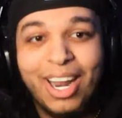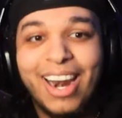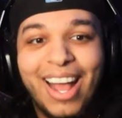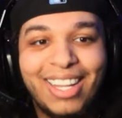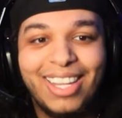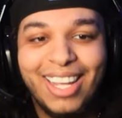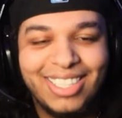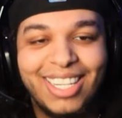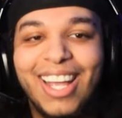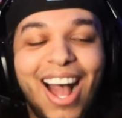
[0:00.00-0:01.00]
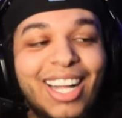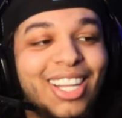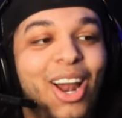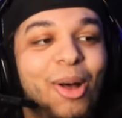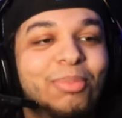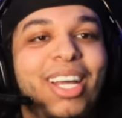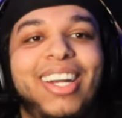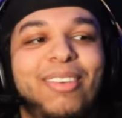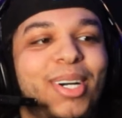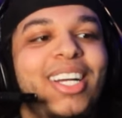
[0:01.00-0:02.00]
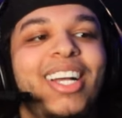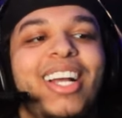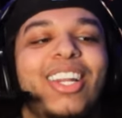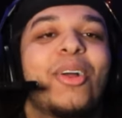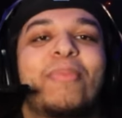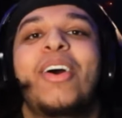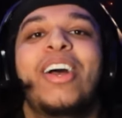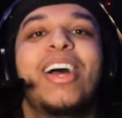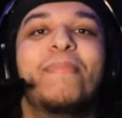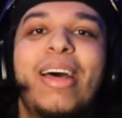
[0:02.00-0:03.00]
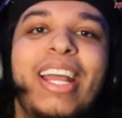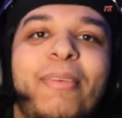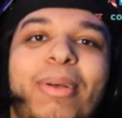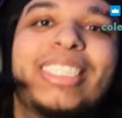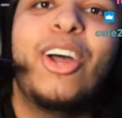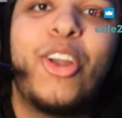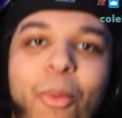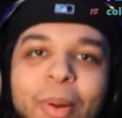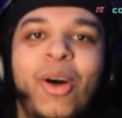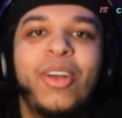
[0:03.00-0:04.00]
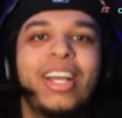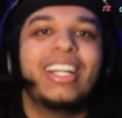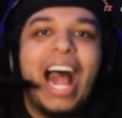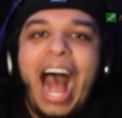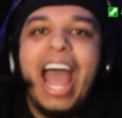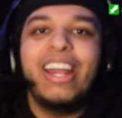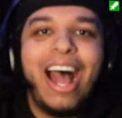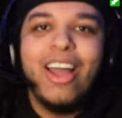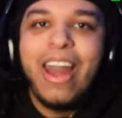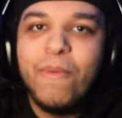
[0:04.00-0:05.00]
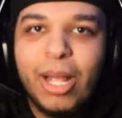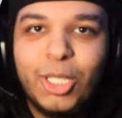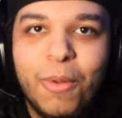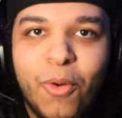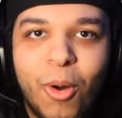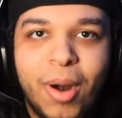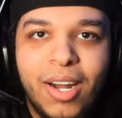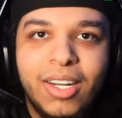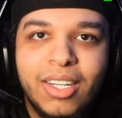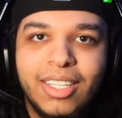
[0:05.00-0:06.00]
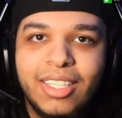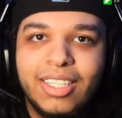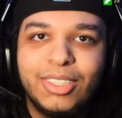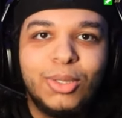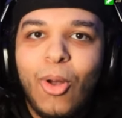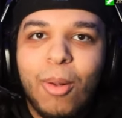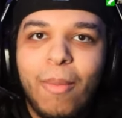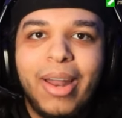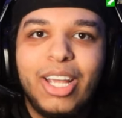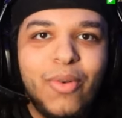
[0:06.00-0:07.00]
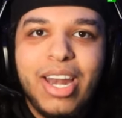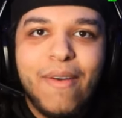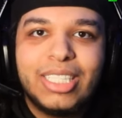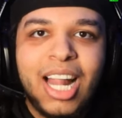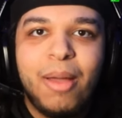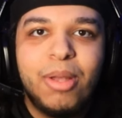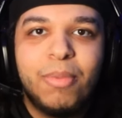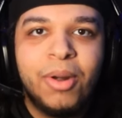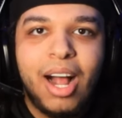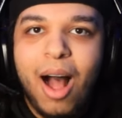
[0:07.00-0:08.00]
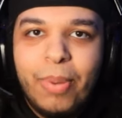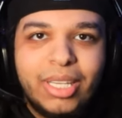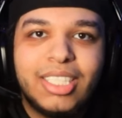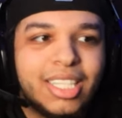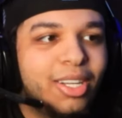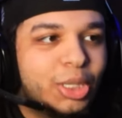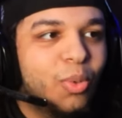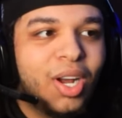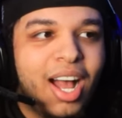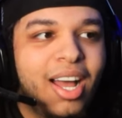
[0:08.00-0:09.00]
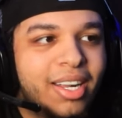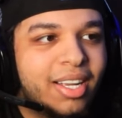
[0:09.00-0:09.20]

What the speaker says: I had that shit. I thought I updated it, bro. Look, bro. My nigga, but still though, bro. I never met you before, bro. What you talking about, nigga? You ain't never slapped me, bro. I'll beat the shit out you on God, nigga.